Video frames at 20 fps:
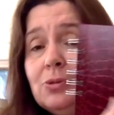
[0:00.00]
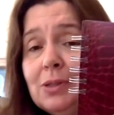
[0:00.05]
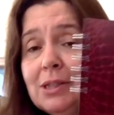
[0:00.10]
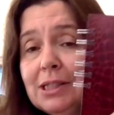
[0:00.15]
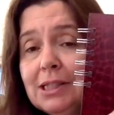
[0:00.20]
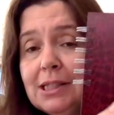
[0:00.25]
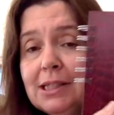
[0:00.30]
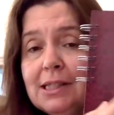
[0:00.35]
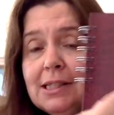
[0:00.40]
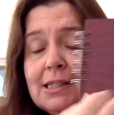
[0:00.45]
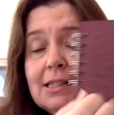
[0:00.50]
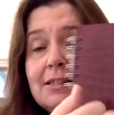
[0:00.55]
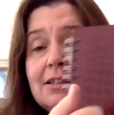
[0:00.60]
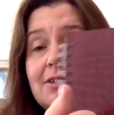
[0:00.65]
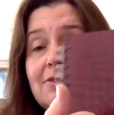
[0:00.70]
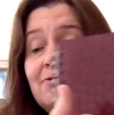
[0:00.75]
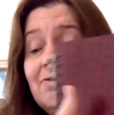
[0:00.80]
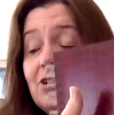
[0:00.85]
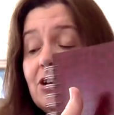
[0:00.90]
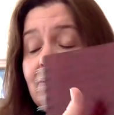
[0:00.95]
nice,
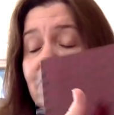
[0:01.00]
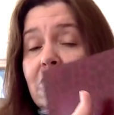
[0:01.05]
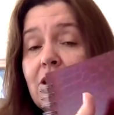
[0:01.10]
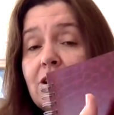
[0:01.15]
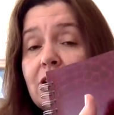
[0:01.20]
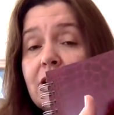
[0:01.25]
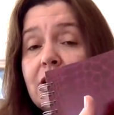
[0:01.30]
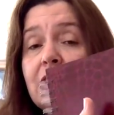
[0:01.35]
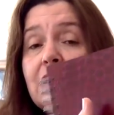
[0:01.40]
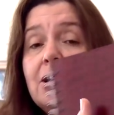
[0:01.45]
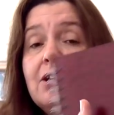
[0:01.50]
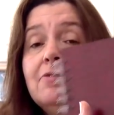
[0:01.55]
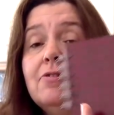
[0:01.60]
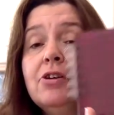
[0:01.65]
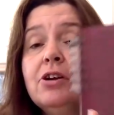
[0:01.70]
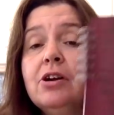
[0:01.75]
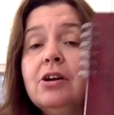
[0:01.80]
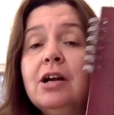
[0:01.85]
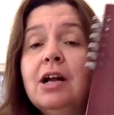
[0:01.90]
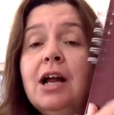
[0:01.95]
very
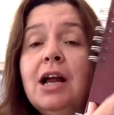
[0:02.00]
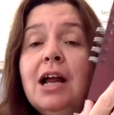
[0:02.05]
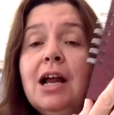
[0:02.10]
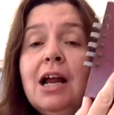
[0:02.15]
hardcover.